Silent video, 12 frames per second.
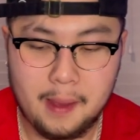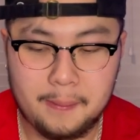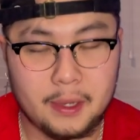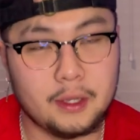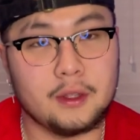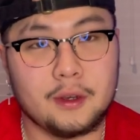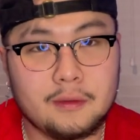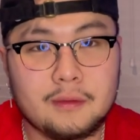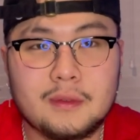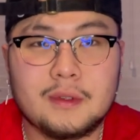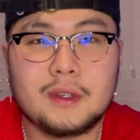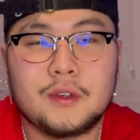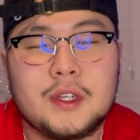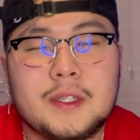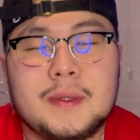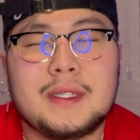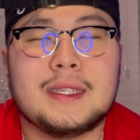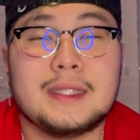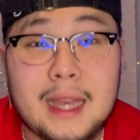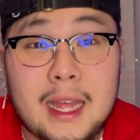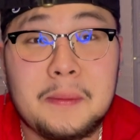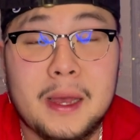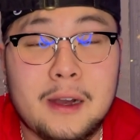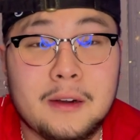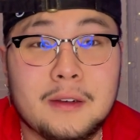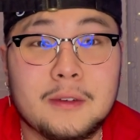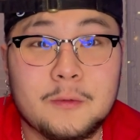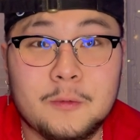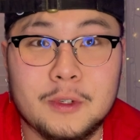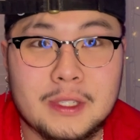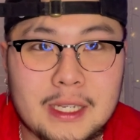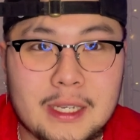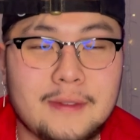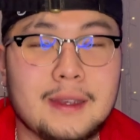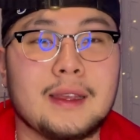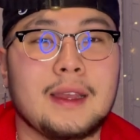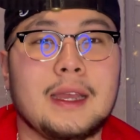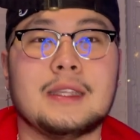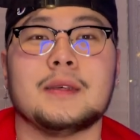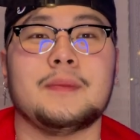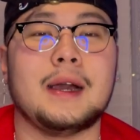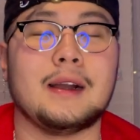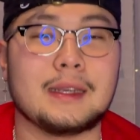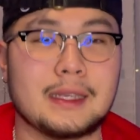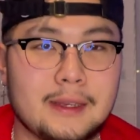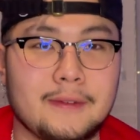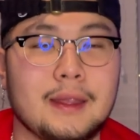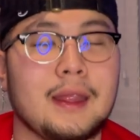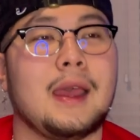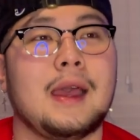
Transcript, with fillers: but, you know, Christmas is not about receiving. It's about giving.